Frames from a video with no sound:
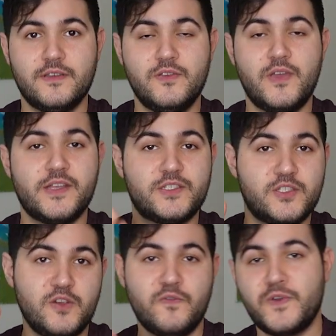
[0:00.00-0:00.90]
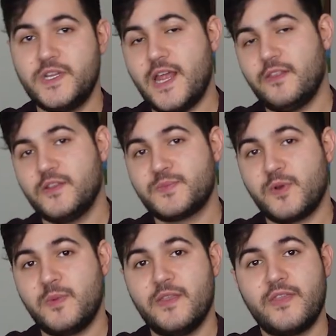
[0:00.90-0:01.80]
You get 2 free downloads
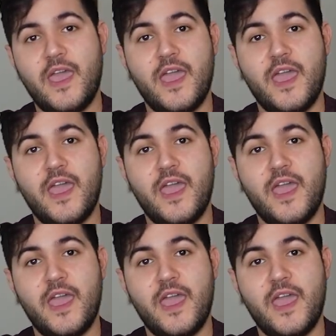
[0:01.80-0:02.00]
per month